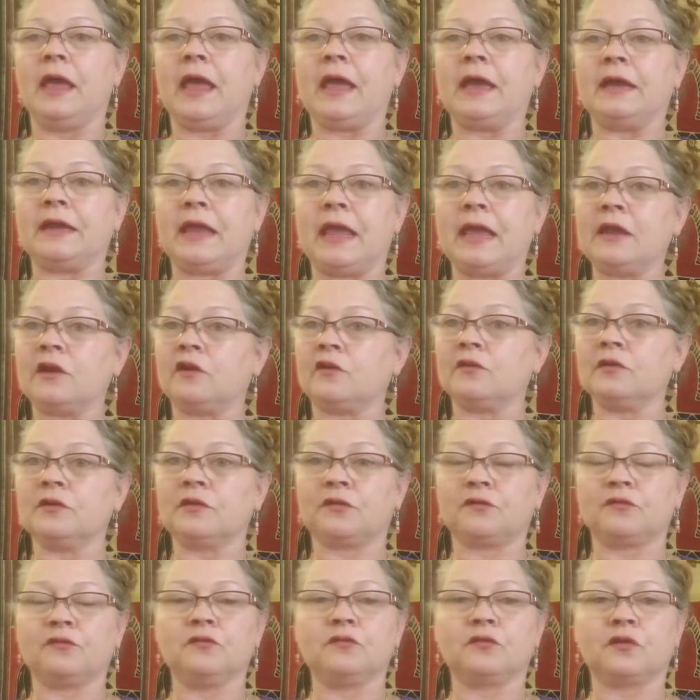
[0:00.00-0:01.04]
and anchor
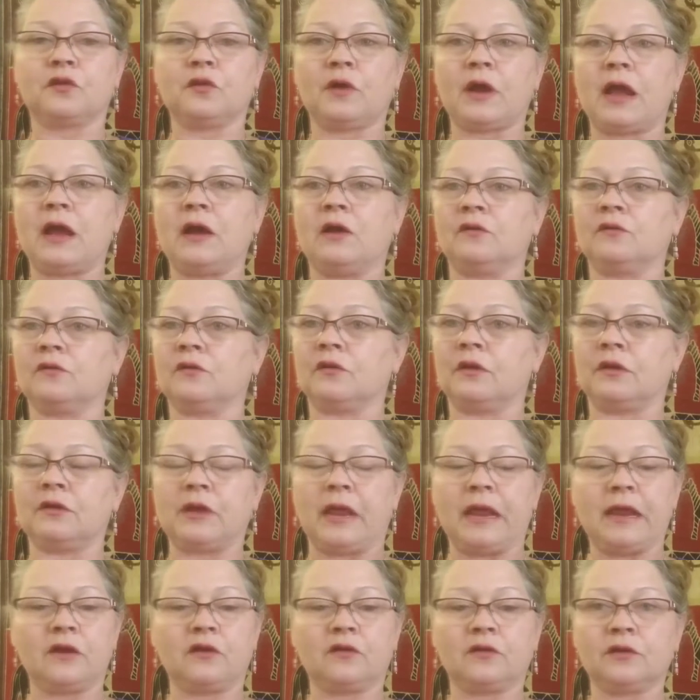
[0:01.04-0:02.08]
it through the ground,
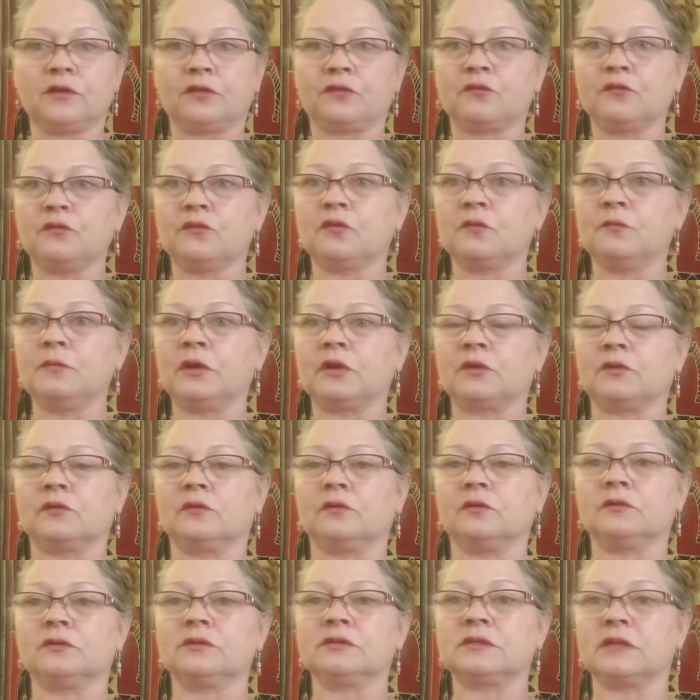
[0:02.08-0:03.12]
anchor it through the
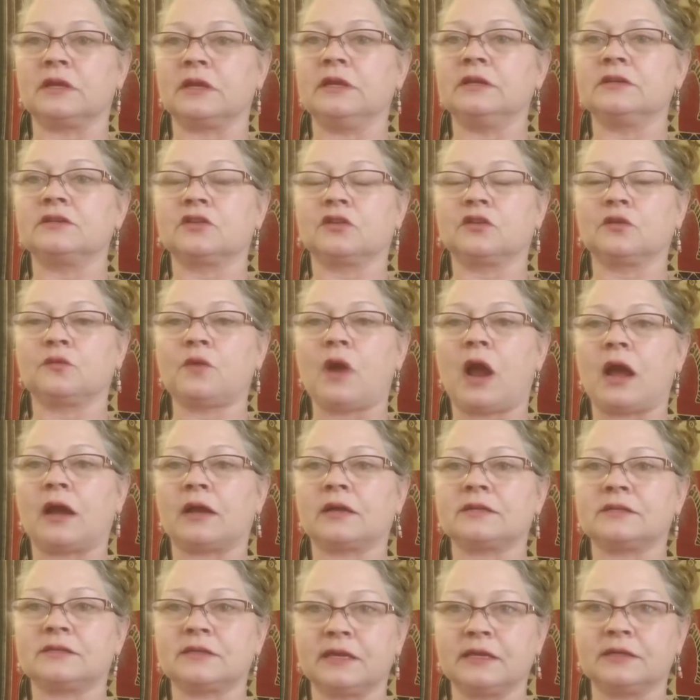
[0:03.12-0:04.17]
minerals, into the
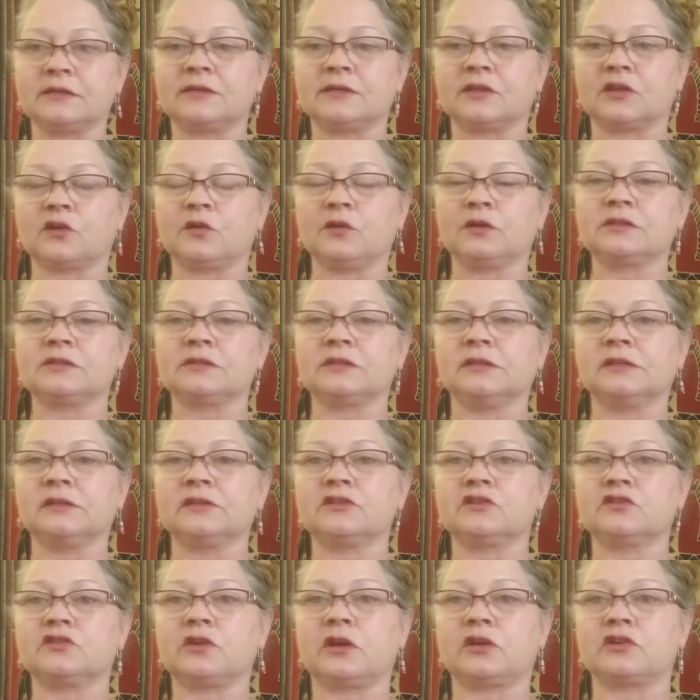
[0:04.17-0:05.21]
rocks, into the
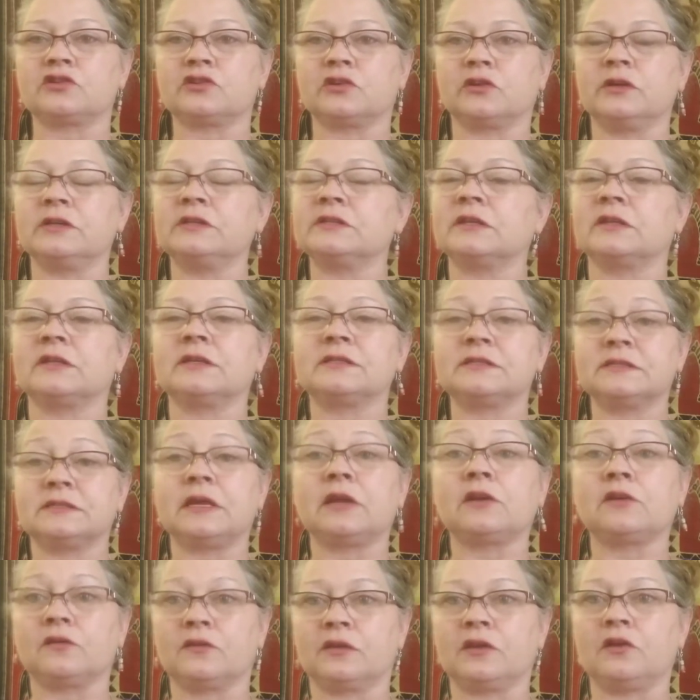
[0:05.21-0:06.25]
crystalline structure, into the
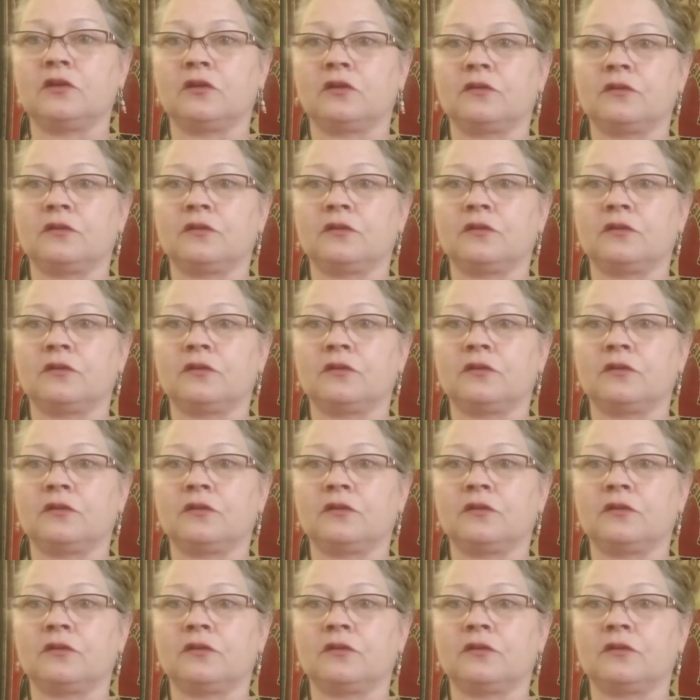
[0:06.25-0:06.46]
center of the